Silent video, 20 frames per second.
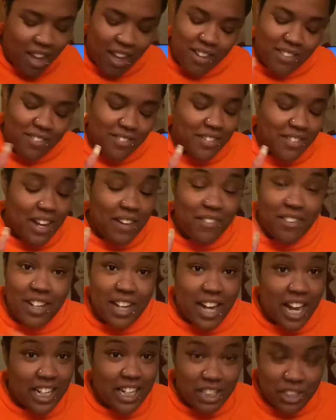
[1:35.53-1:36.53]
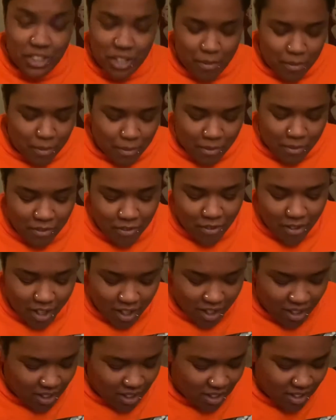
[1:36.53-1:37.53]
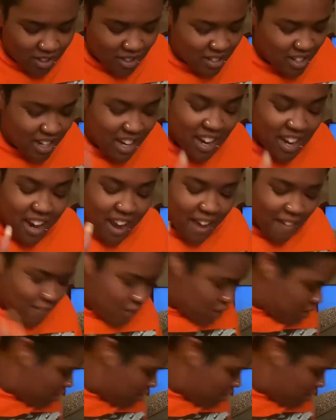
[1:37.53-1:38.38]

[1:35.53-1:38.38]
Never got in trouble before. Never.